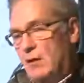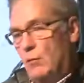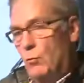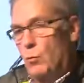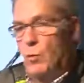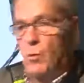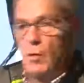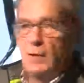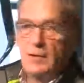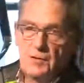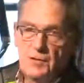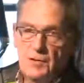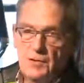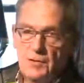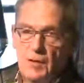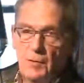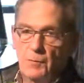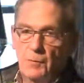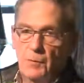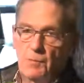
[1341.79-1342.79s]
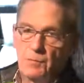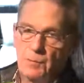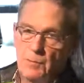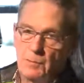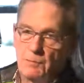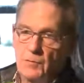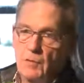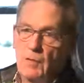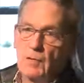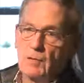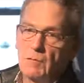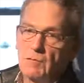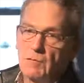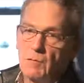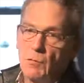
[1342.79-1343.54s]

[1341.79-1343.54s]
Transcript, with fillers: like one step, you know,